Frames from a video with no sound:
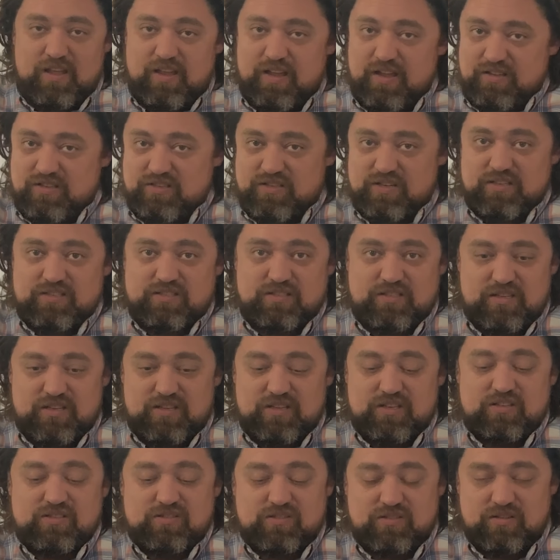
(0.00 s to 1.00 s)
It just
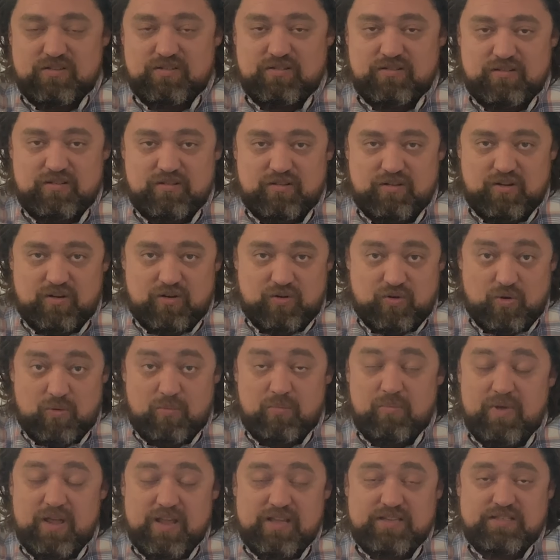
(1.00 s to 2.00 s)
is an
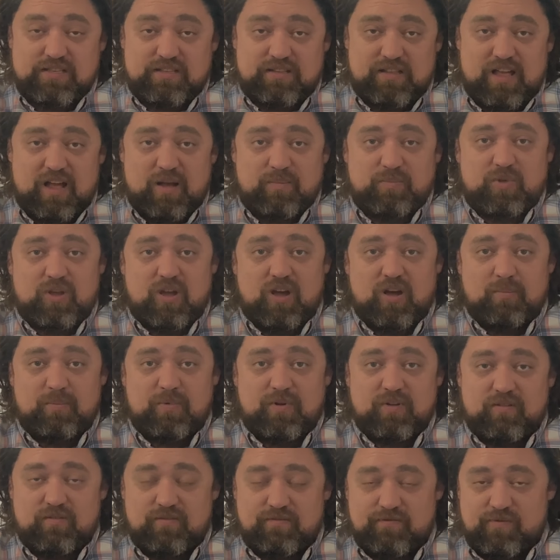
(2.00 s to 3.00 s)
amazing
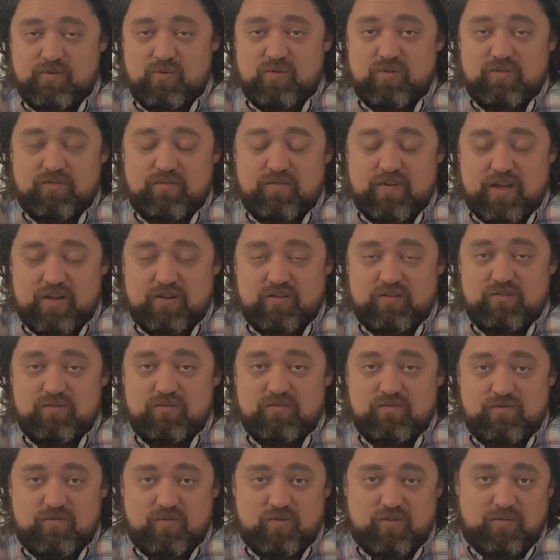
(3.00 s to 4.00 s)
laptop for the
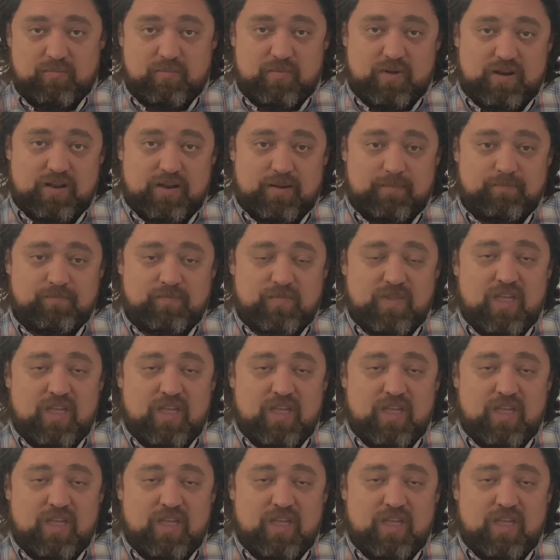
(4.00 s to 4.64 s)
value, for the money.